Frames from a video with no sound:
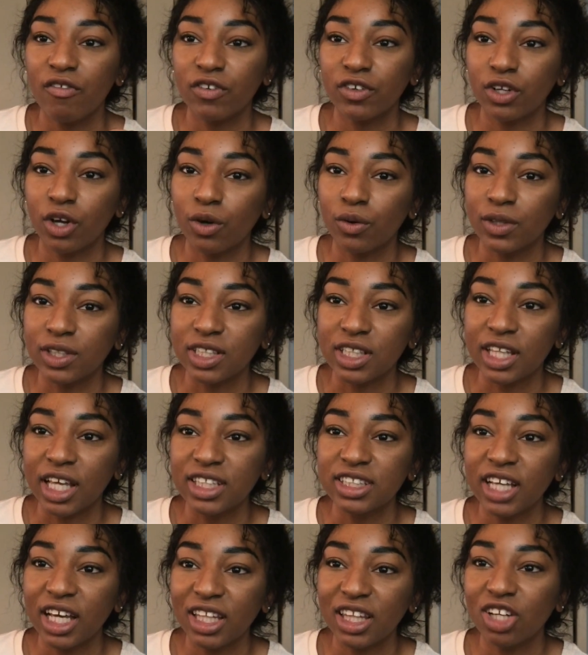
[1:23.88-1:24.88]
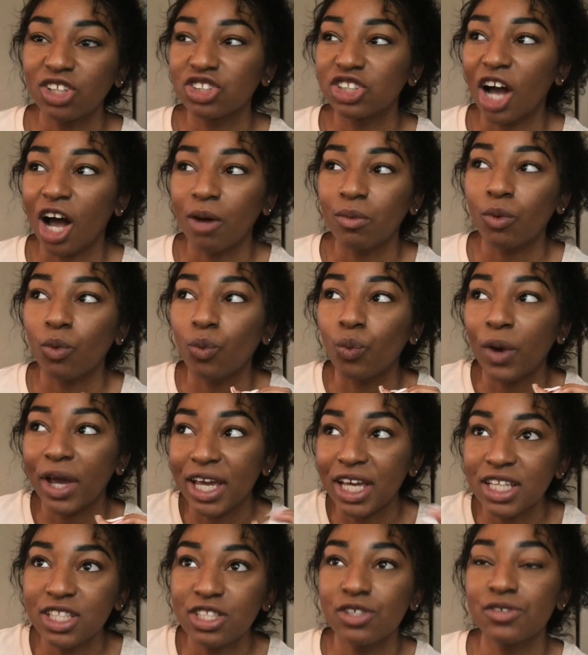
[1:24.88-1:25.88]
for no reason. They take their job
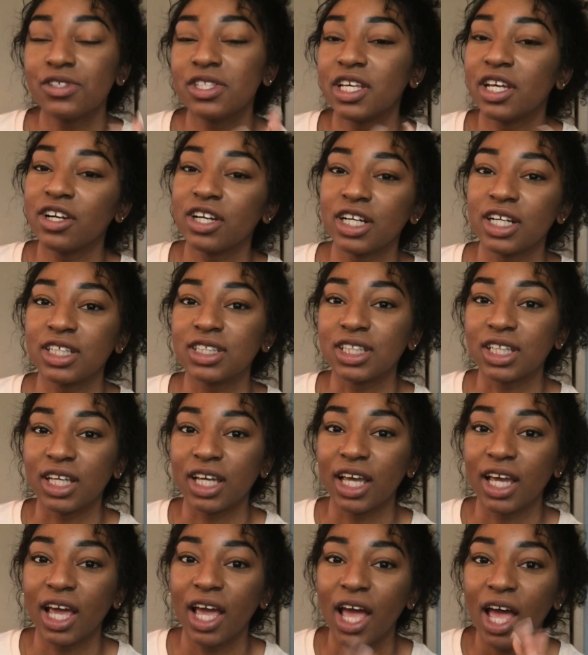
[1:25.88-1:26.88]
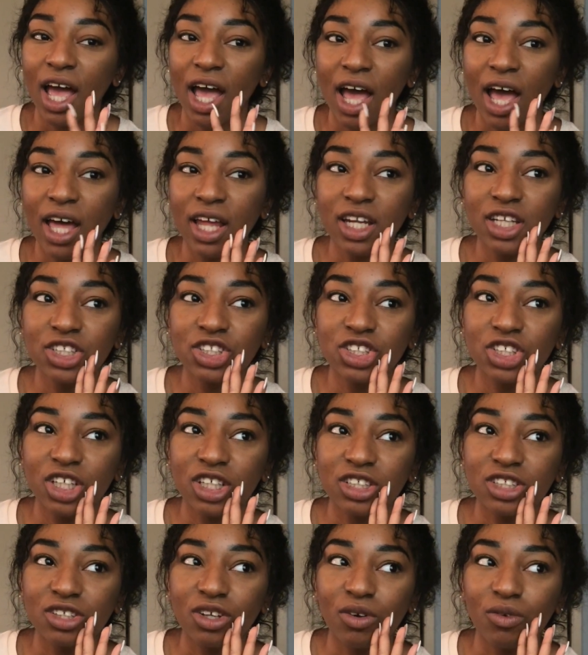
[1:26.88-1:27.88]
way too seriously, and it's
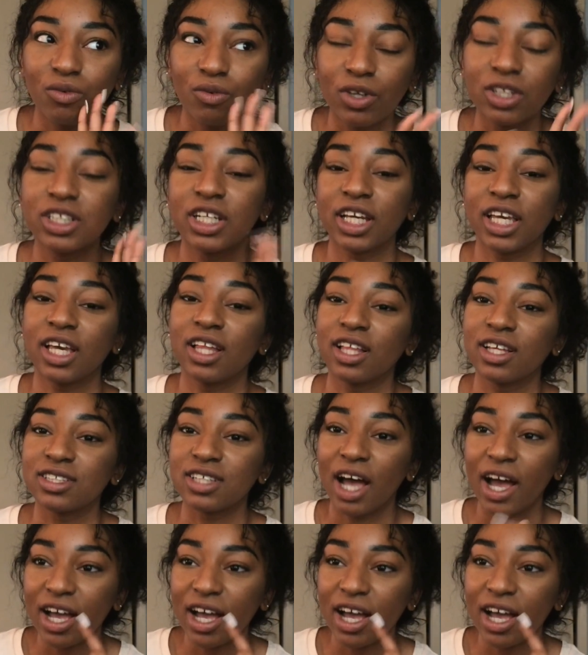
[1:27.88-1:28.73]
just ridiculous.